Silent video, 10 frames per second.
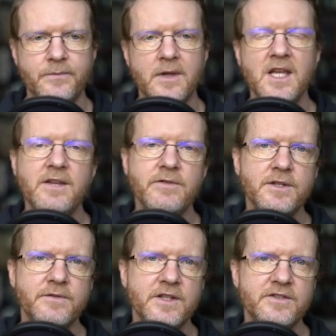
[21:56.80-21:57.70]
Even
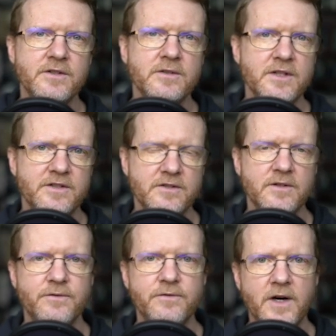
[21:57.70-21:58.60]
if this isn't
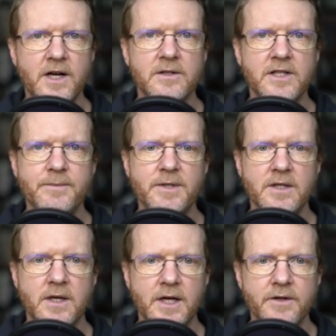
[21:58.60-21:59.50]
the final
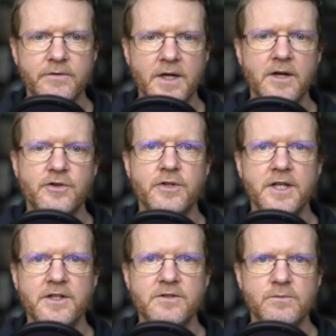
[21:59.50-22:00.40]
API for how
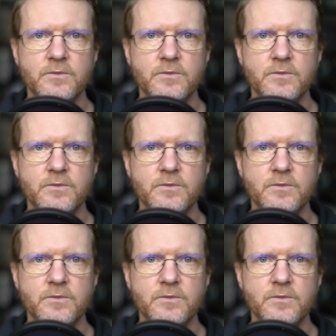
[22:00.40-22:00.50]
trains